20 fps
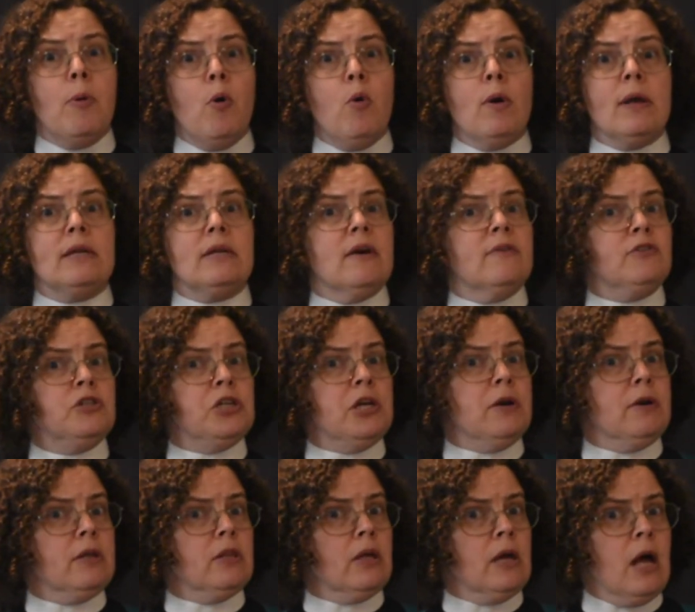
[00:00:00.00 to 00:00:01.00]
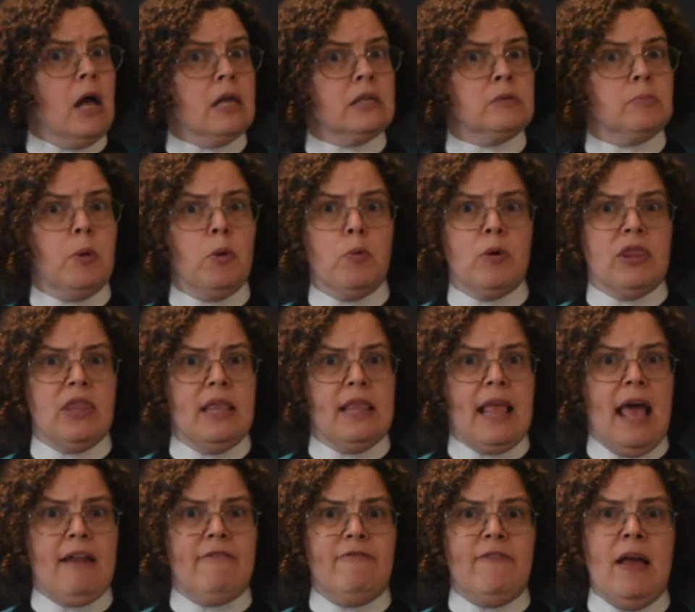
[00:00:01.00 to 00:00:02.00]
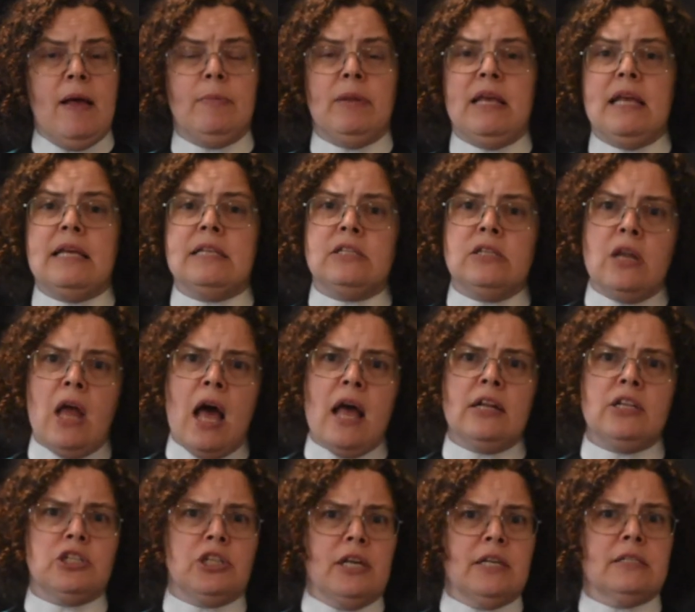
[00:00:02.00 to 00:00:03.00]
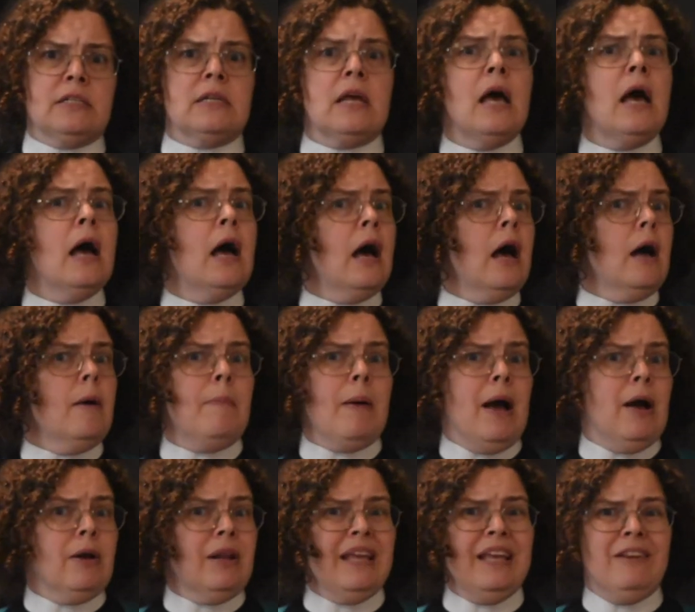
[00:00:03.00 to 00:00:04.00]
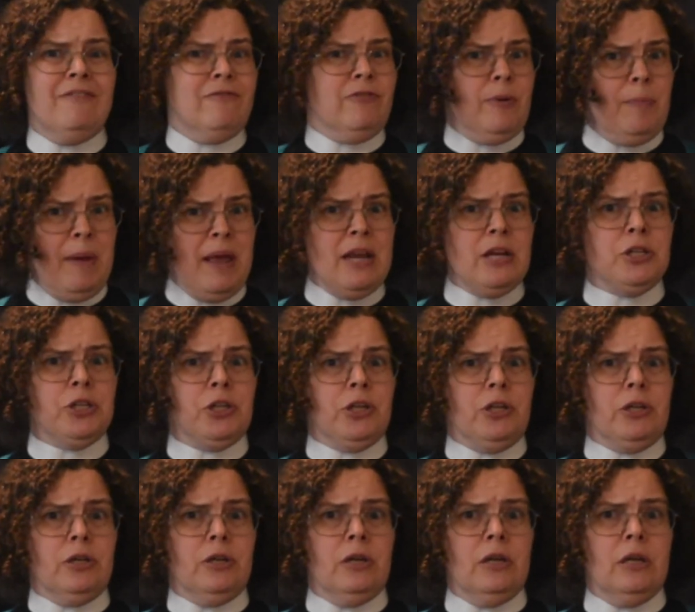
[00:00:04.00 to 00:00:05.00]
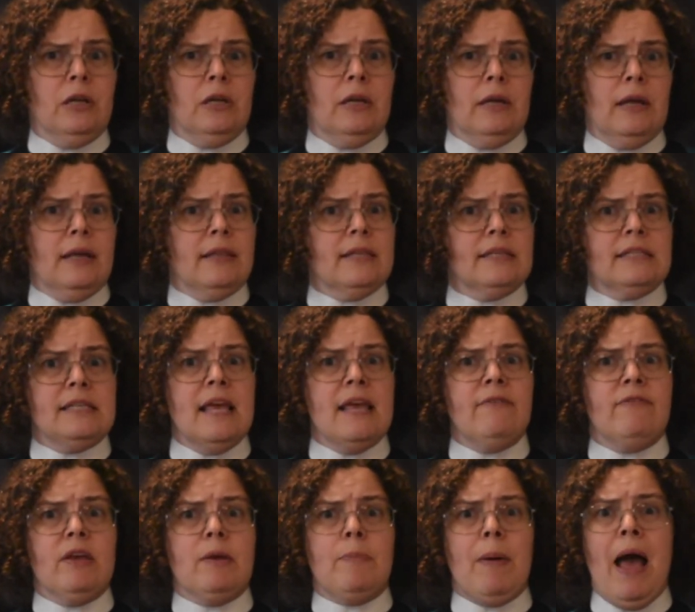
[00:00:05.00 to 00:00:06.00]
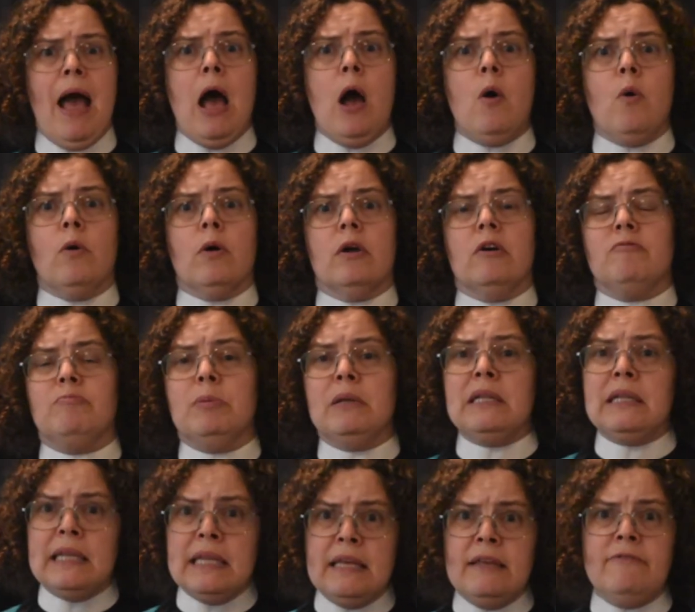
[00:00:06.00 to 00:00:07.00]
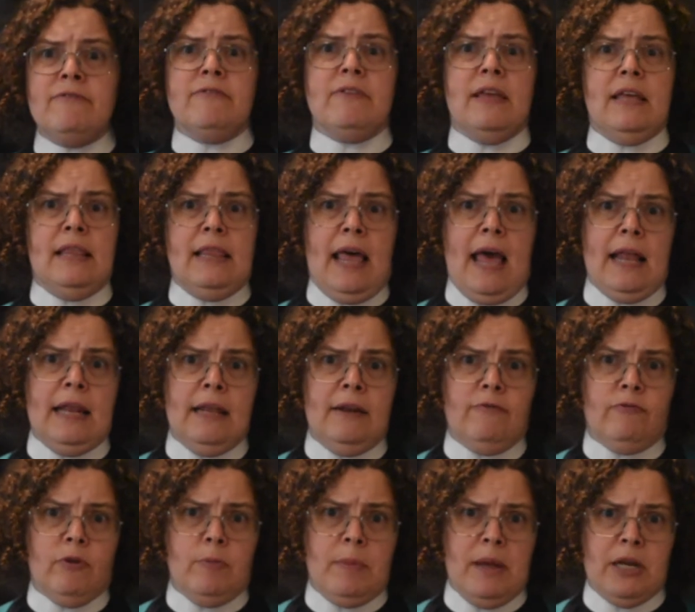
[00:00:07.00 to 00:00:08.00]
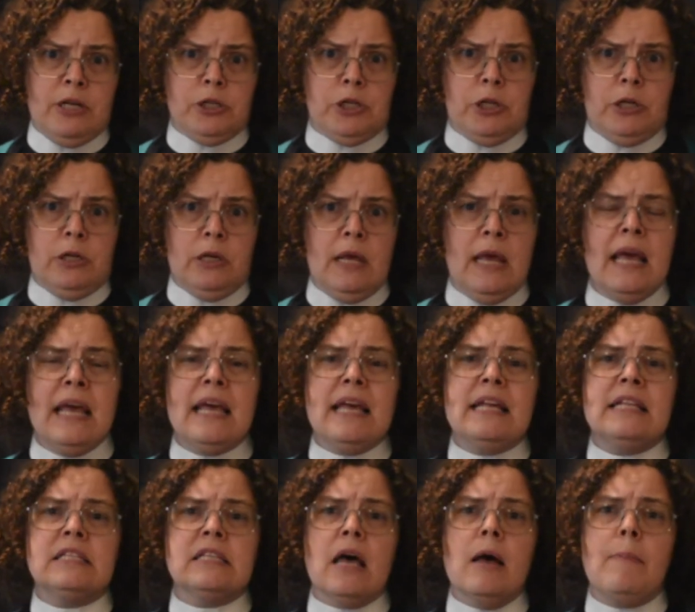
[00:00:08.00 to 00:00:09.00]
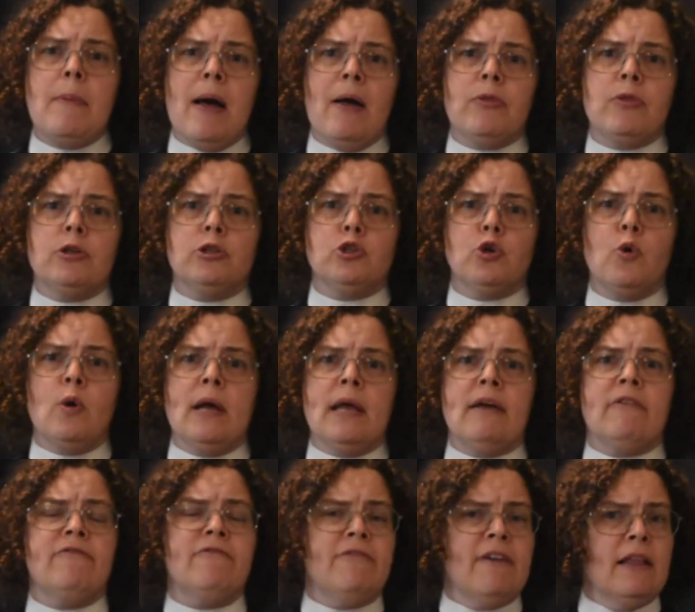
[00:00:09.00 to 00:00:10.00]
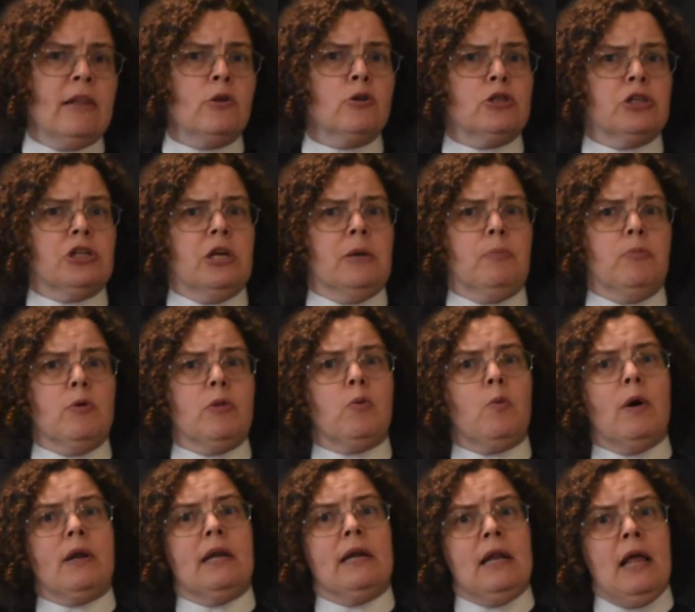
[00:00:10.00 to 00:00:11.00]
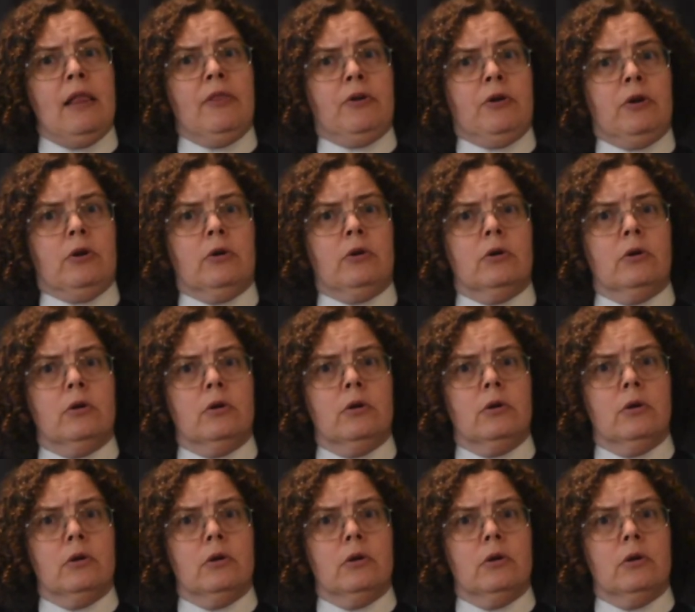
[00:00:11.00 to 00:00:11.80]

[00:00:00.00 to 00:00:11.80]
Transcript: The point of sharing the gospel within that family is not just about information and the saving power of belief in that information, it's about the joy of fellowship with one another